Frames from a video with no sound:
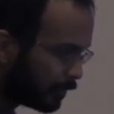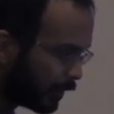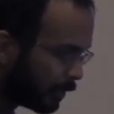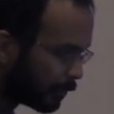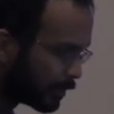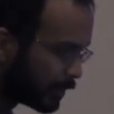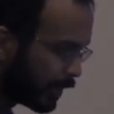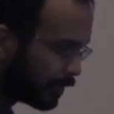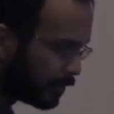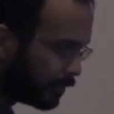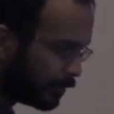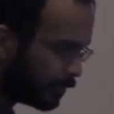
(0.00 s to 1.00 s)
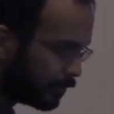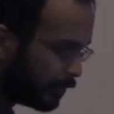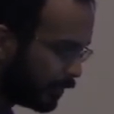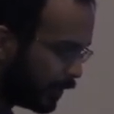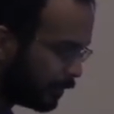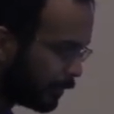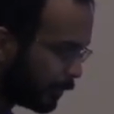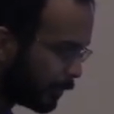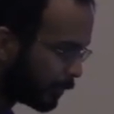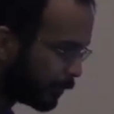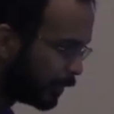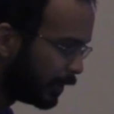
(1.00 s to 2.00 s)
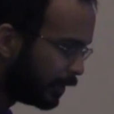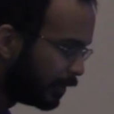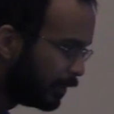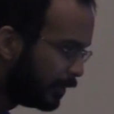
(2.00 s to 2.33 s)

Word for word: and we're set to info3,